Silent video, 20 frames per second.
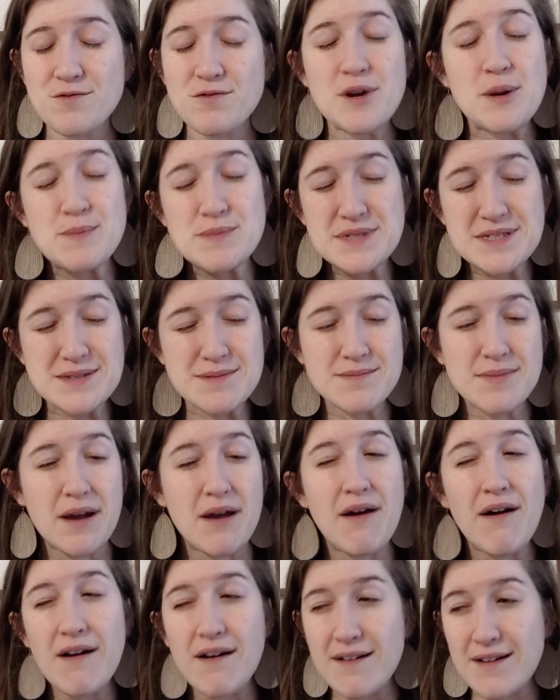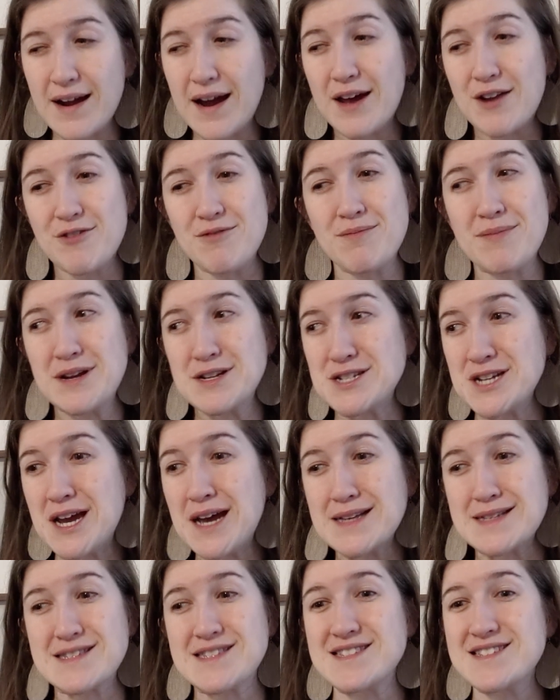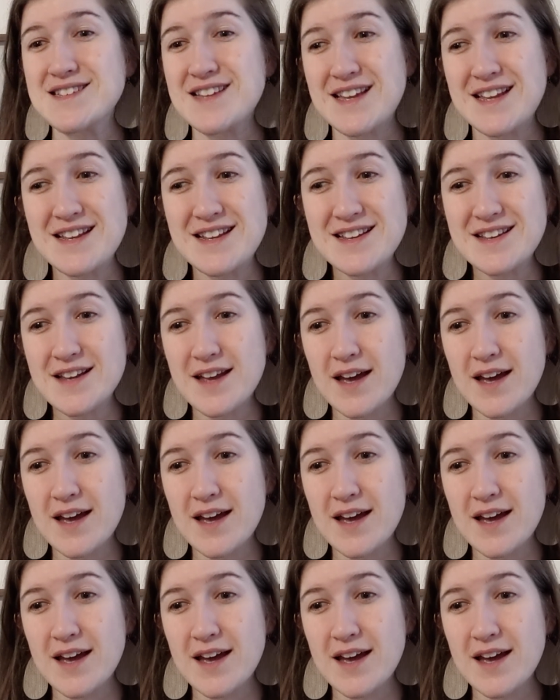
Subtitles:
ripped my heart out of my chest, and